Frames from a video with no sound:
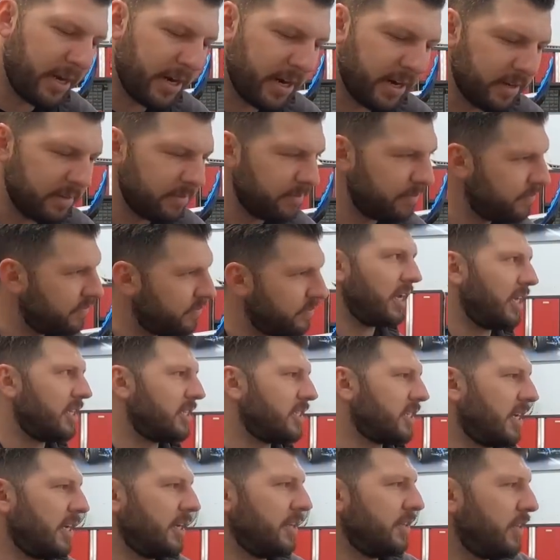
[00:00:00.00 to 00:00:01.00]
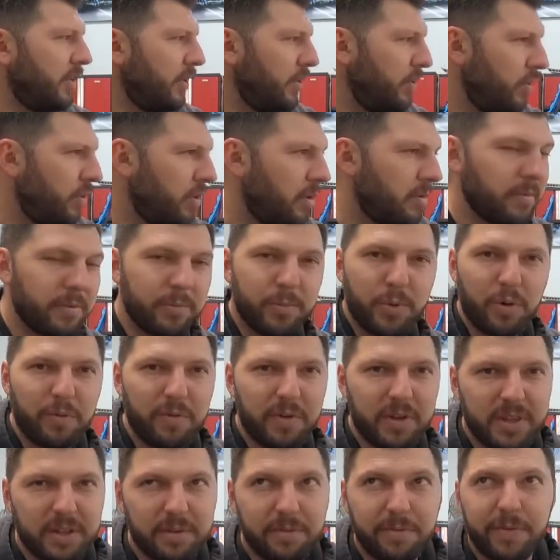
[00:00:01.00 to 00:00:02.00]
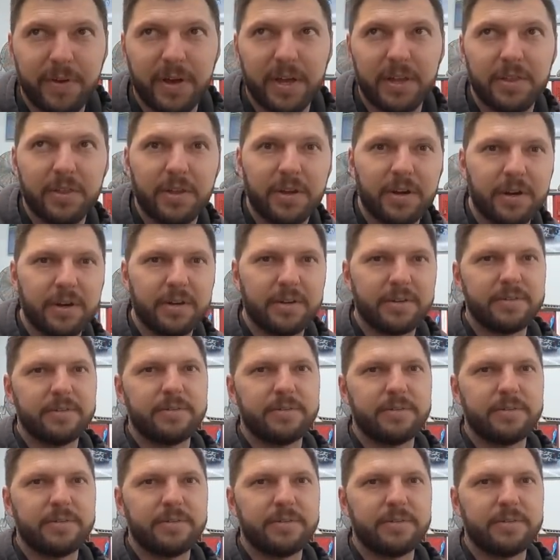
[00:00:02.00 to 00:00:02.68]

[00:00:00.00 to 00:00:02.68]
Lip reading: learned. Let's continue removing the fender.